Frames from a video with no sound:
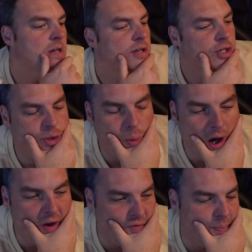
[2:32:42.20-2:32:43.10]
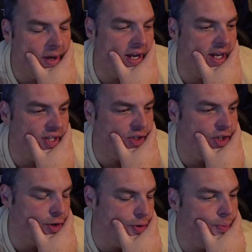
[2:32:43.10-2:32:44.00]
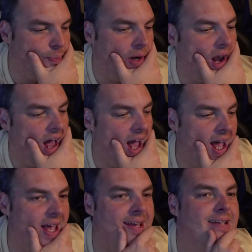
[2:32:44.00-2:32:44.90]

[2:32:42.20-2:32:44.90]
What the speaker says: 12 minutes to play.